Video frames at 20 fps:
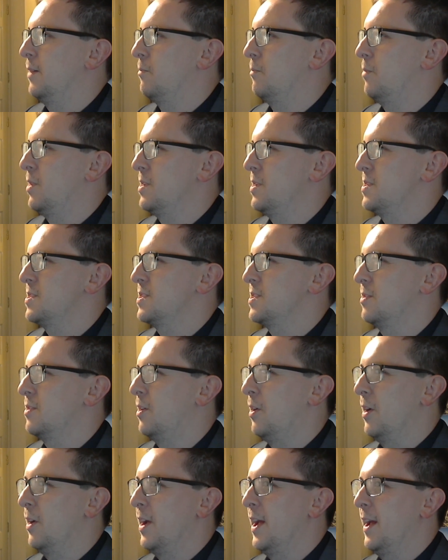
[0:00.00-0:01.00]
I once
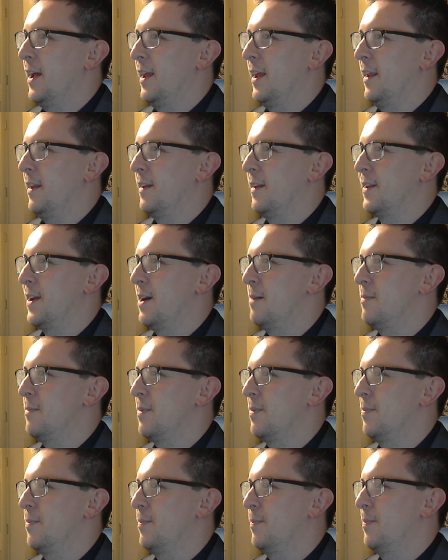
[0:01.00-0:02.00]
got held
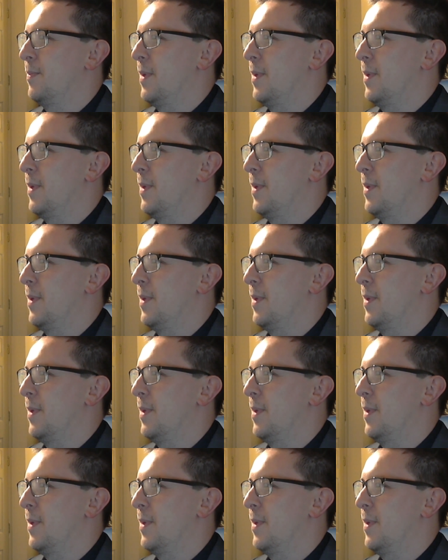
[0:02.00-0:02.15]
up